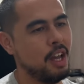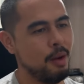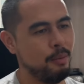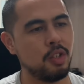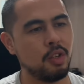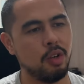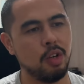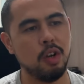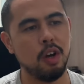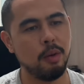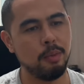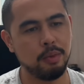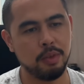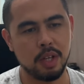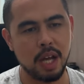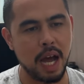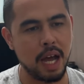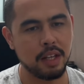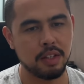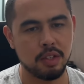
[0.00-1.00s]
So a lot of
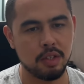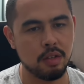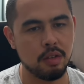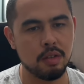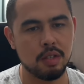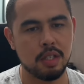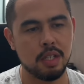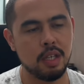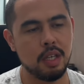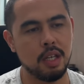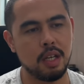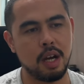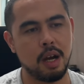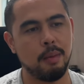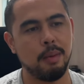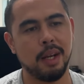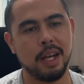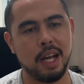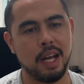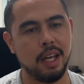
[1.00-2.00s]
guys that you see
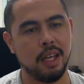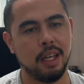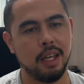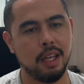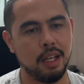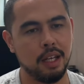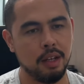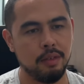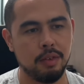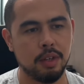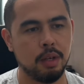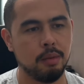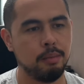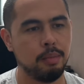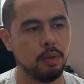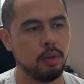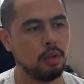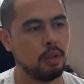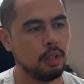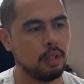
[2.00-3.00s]
coming out here living
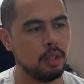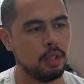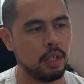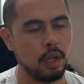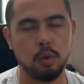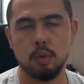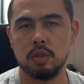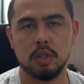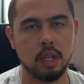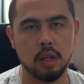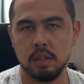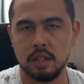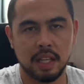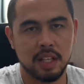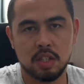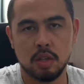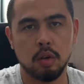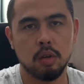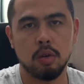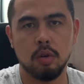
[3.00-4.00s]
abroad, they
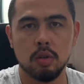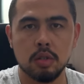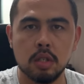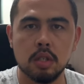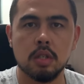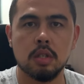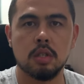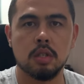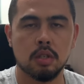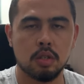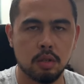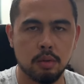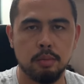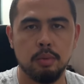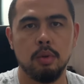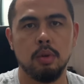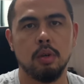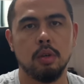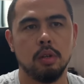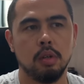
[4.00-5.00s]
sell courses to
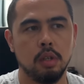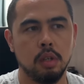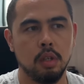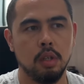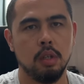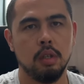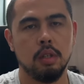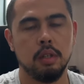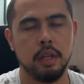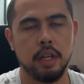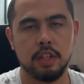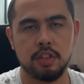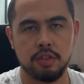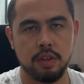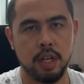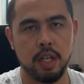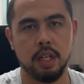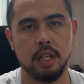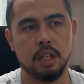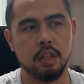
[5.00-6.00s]
support their
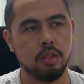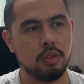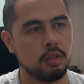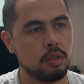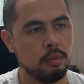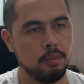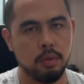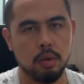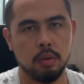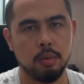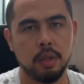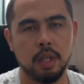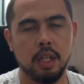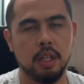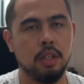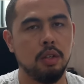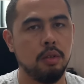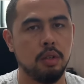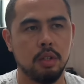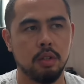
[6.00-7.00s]
trading or support what they're
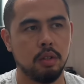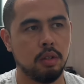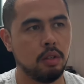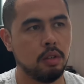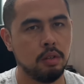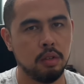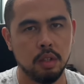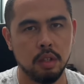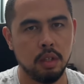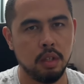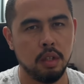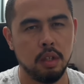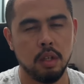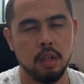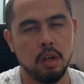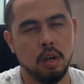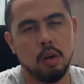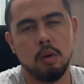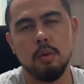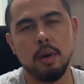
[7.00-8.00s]
doing or
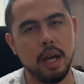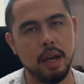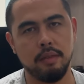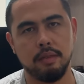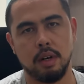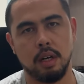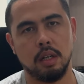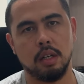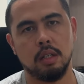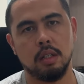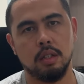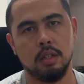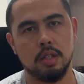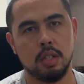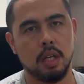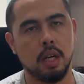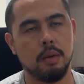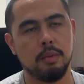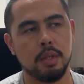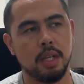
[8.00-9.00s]
whatever. Do
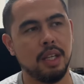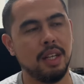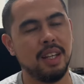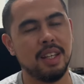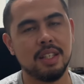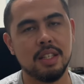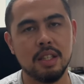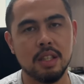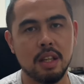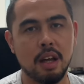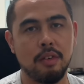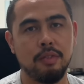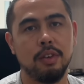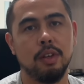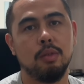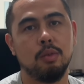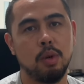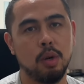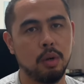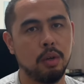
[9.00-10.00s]
you know what I'm saying? There's
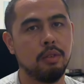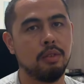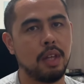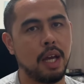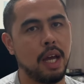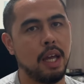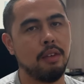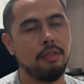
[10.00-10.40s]
nothing wrong with that.